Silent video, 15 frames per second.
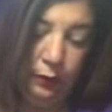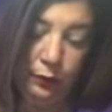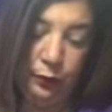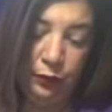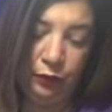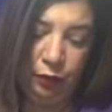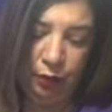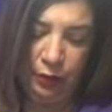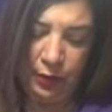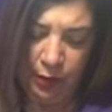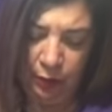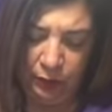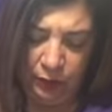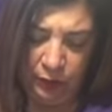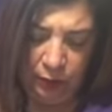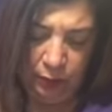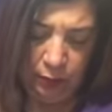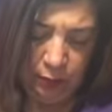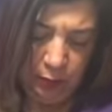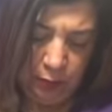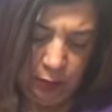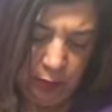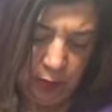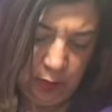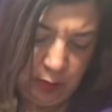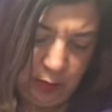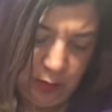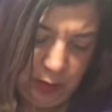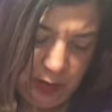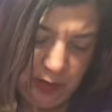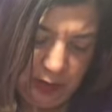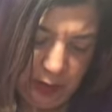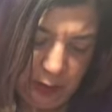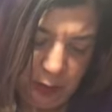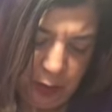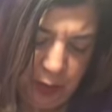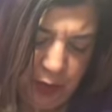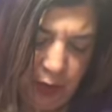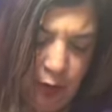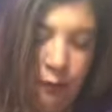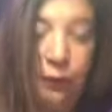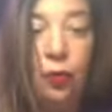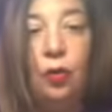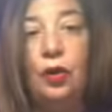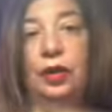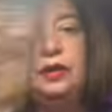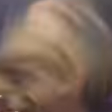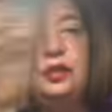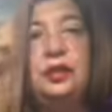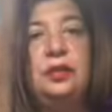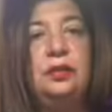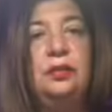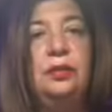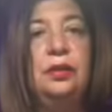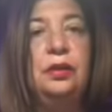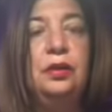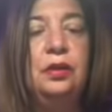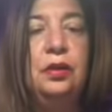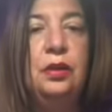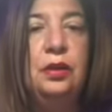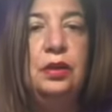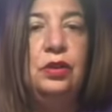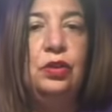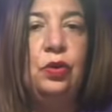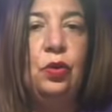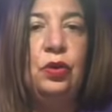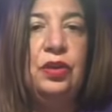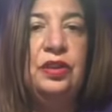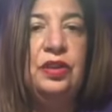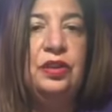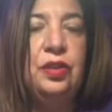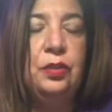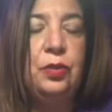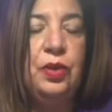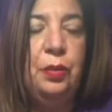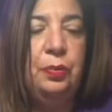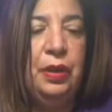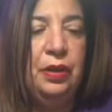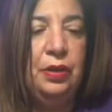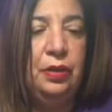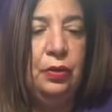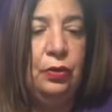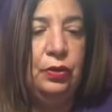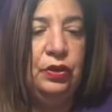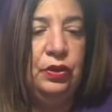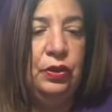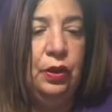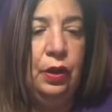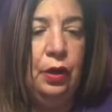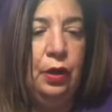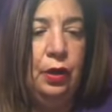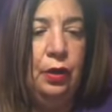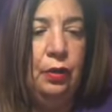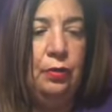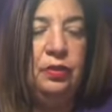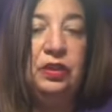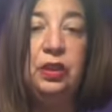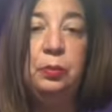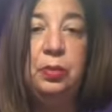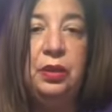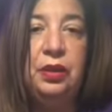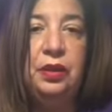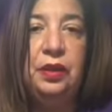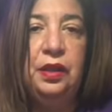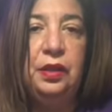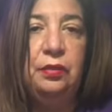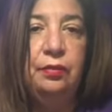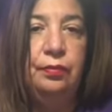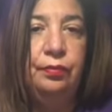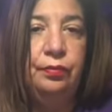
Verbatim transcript: First card out is the Three of Coins. So this is the Three of Pentacles, uh, stability.